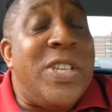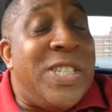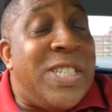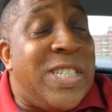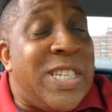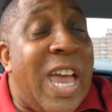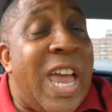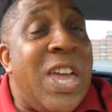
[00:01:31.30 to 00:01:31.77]

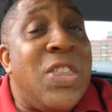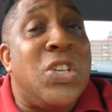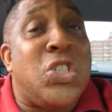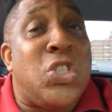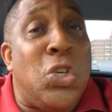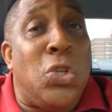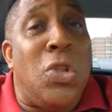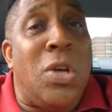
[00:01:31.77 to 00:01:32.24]
say
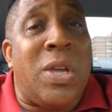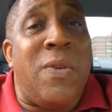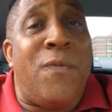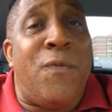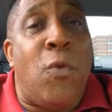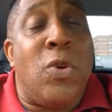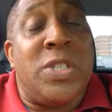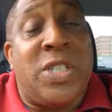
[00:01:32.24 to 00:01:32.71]
that you're
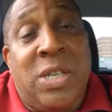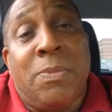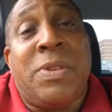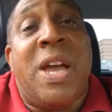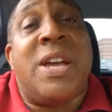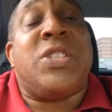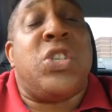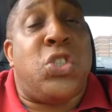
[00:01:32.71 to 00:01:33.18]
looking for,
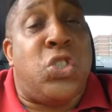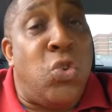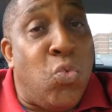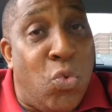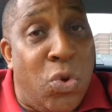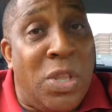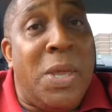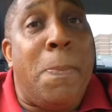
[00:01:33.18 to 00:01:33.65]
sometimes that you
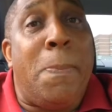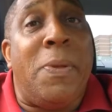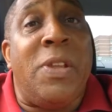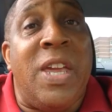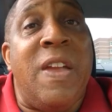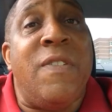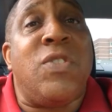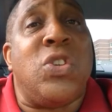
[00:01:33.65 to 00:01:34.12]
really
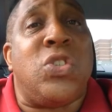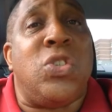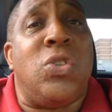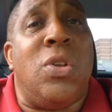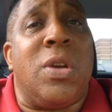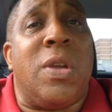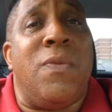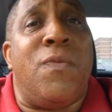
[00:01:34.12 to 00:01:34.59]
believe that
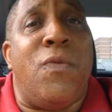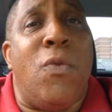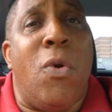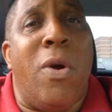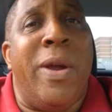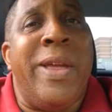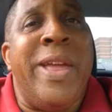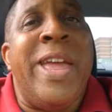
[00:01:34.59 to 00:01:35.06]
you're looking
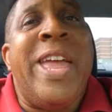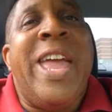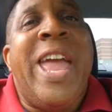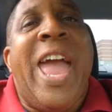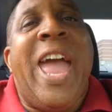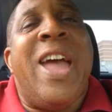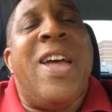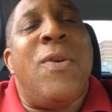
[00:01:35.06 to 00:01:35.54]
for.
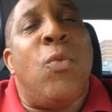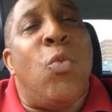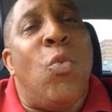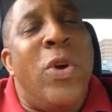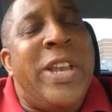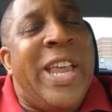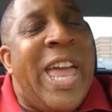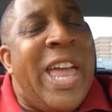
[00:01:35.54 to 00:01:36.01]

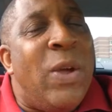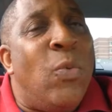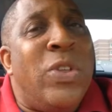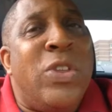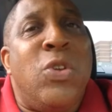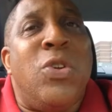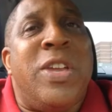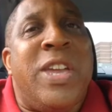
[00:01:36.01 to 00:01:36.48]
And
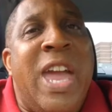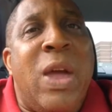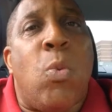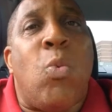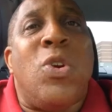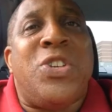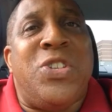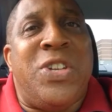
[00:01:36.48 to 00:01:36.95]
when you
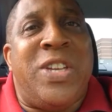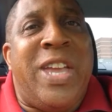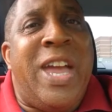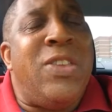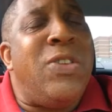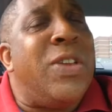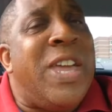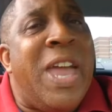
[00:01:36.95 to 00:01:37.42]
get what you
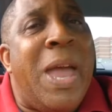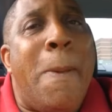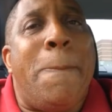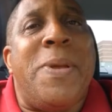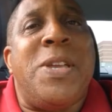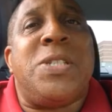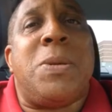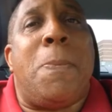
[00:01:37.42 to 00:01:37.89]
get, you
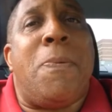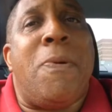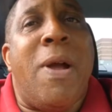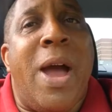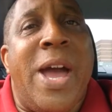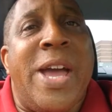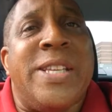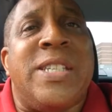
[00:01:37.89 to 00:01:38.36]
can't be
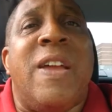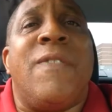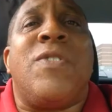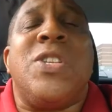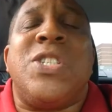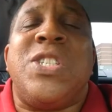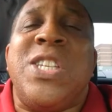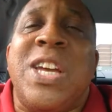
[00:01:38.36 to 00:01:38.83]
surprised if
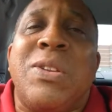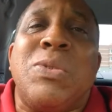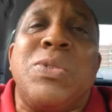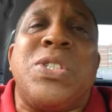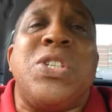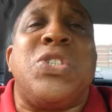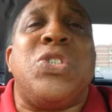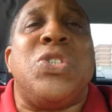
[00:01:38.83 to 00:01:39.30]
the
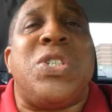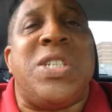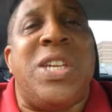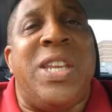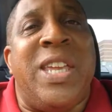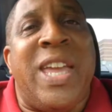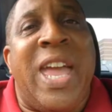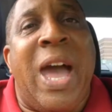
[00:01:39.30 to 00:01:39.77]
signals that you're
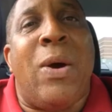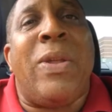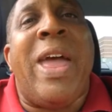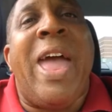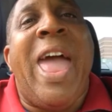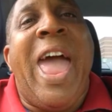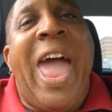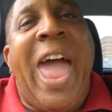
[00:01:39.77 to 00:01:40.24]
sending out
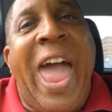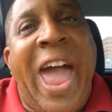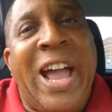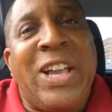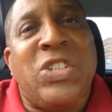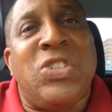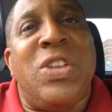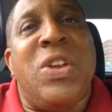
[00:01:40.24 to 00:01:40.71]

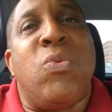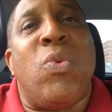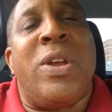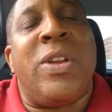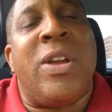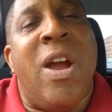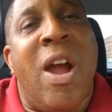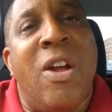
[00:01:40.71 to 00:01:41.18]
actually
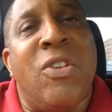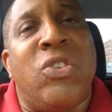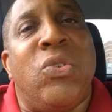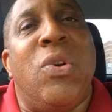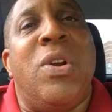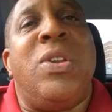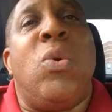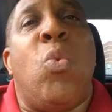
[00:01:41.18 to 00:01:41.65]
run
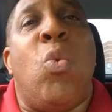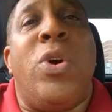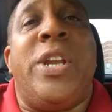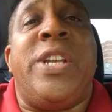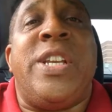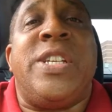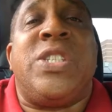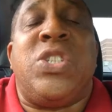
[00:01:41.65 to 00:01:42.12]
contrary to what
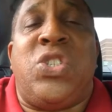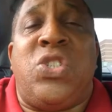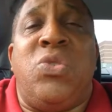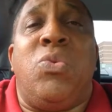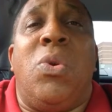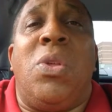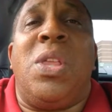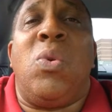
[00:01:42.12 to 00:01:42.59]
it is that
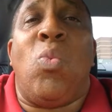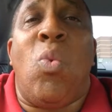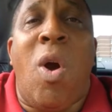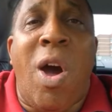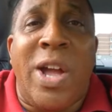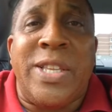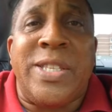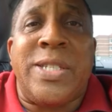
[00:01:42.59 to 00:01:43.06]
you really
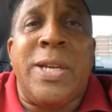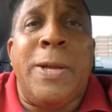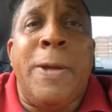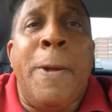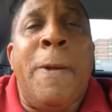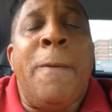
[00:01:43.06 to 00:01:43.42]
want.